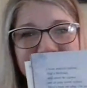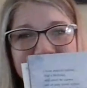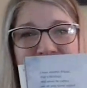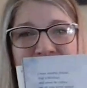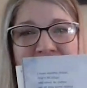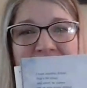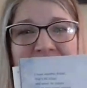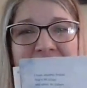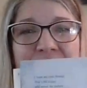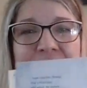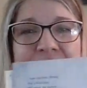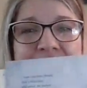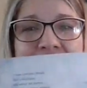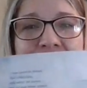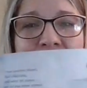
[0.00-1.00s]
Oh, can you
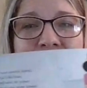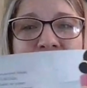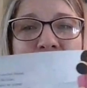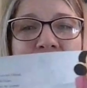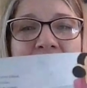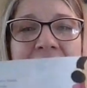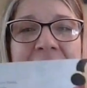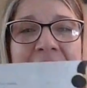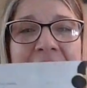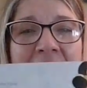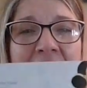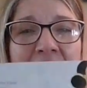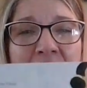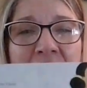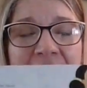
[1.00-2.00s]
see who's winning the
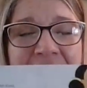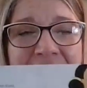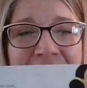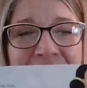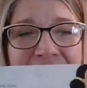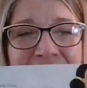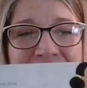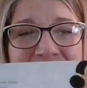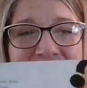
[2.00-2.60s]
game right now?